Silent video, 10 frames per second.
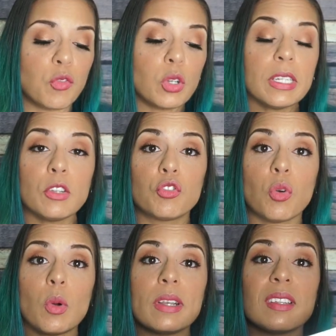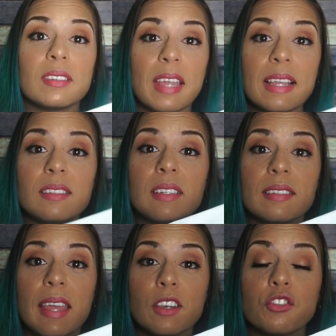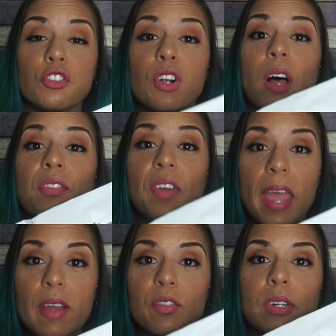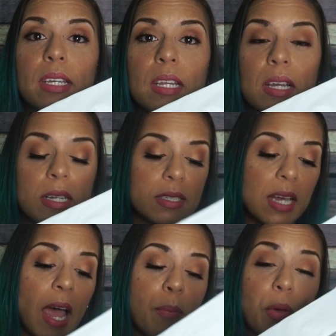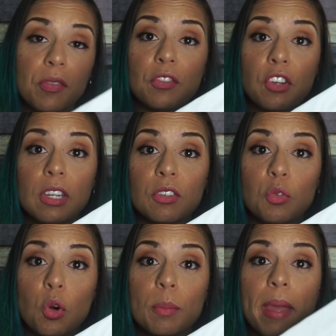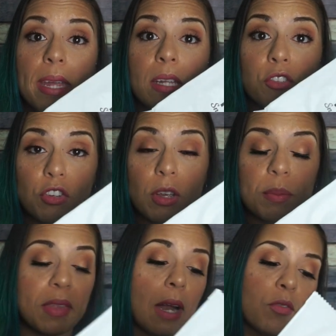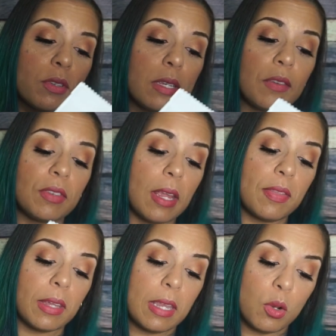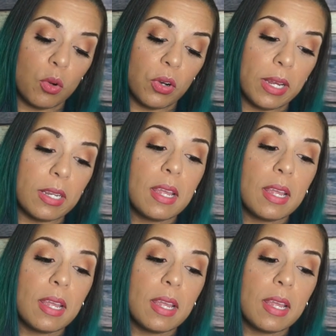I've really enjoyed the taste and texture of every type of Genius Gourmet chips that I've received in the Keto Krate.